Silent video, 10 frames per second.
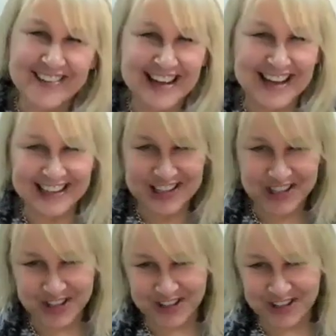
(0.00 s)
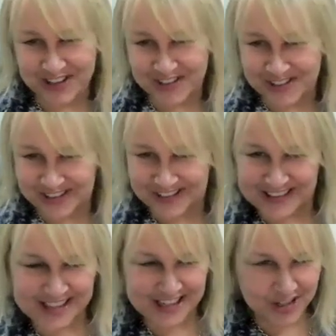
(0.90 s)
Andrew.
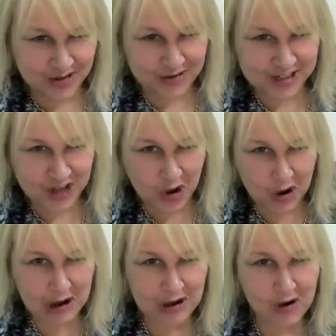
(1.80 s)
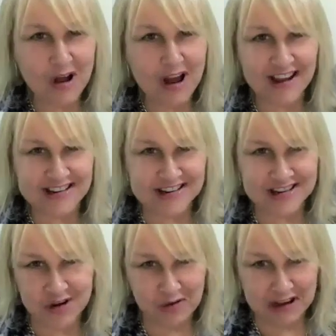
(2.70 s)
Did you soil your
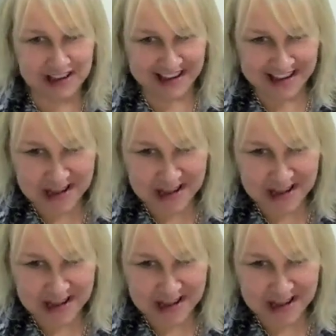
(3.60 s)
underwear?